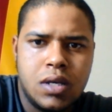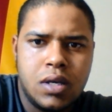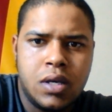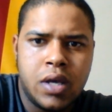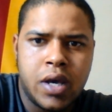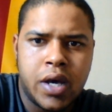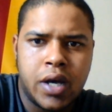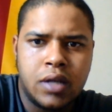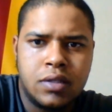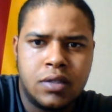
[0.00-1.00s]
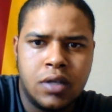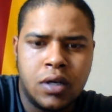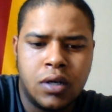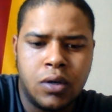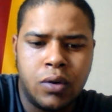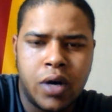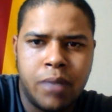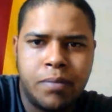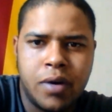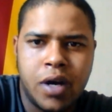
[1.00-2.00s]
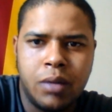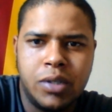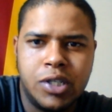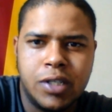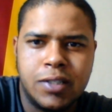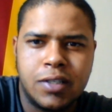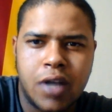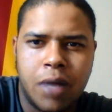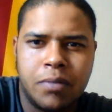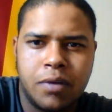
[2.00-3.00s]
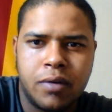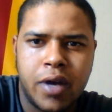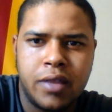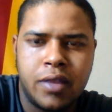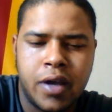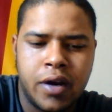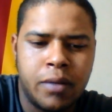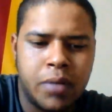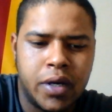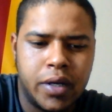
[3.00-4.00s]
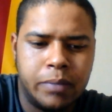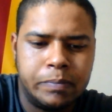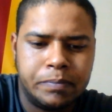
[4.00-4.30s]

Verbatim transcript: Yeah, so I probably should have stopped it right there, but